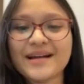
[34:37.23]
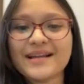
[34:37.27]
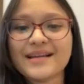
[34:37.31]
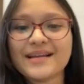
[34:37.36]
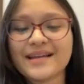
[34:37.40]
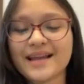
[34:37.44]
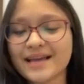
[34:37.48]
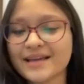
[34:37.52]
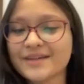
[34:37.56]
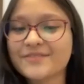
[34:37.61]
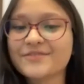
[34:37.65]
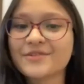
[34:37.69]

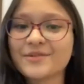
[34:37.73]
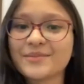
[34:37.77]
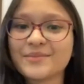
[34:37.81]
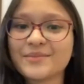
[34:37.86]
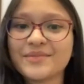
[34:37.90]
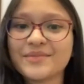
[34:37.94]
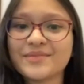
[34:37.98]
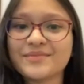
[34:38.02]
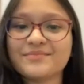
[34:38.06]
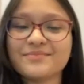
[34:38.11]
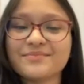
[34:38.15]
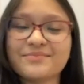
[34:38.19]
like from
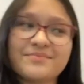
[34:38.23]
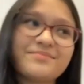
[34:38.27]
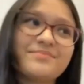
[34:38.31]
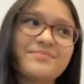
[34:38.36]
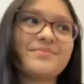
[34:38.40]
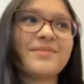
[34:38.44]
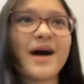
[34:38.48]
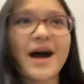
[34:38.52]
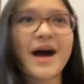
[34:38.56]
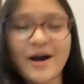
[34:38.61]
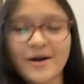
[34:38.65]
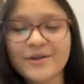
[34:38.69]

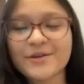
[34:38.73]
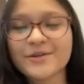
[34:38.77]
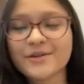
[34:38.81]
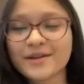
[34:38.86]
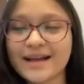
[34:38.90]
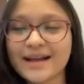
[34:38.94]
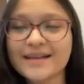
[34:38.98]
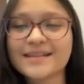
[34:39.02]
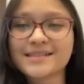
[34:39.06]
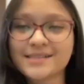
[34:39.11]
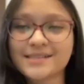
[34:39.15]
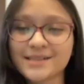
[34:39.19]
how you
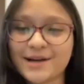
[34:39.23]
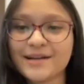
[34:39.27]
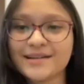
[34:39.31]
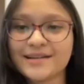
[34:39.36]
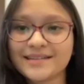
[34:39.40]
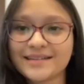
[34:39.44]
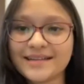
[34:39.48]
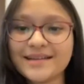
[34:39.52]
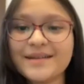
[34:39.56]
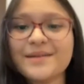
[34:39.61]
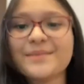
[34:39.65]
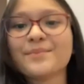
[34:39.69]
guys
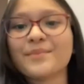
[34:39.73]
started.